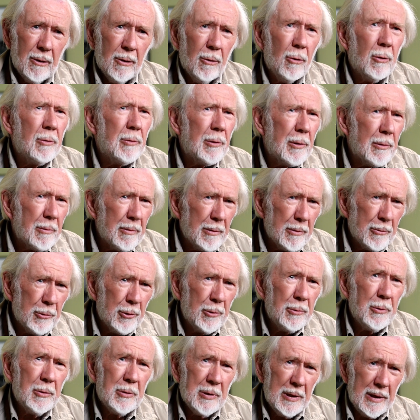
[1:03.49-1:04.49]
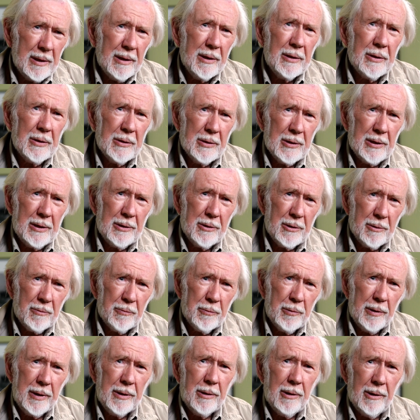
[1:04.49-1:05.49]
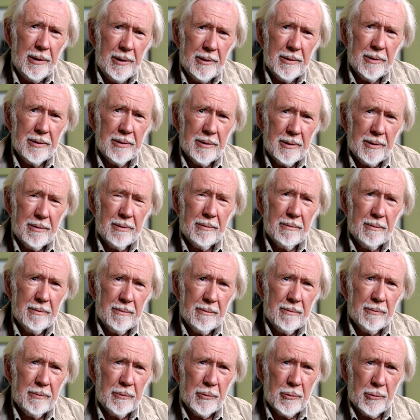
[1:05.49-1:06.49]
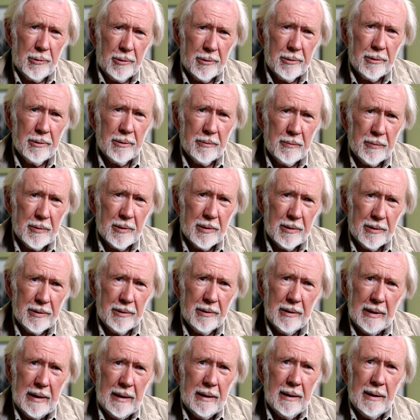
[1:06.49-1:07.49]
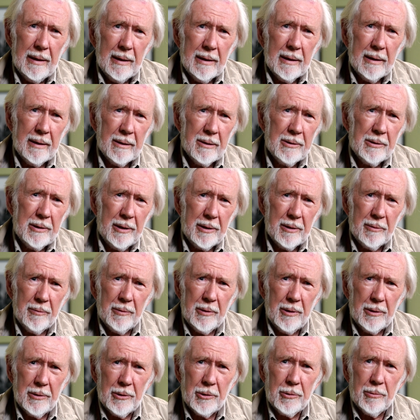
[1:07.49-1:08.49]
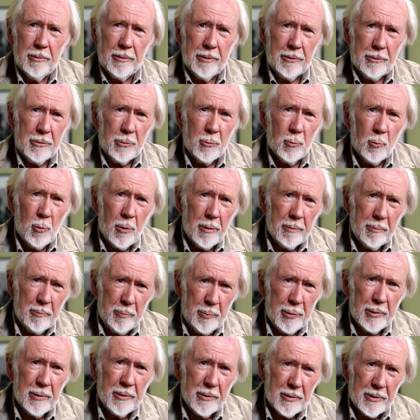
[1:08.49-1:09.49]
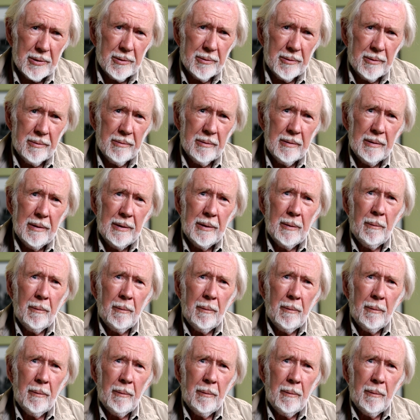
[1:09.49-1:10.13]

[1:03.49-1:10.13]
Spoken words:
Although the truth is, as a freelance photographer, instead of answering to one person,